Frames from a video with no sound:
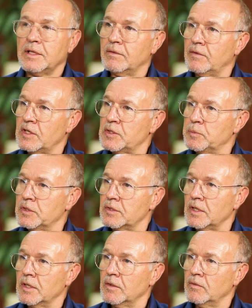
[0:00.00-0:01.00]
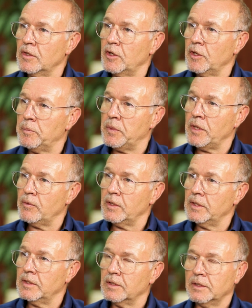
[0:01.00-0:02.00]
investments over a
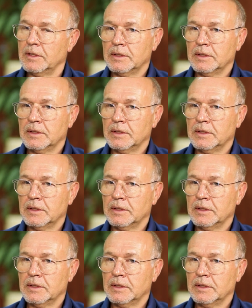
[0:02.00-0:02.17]
period,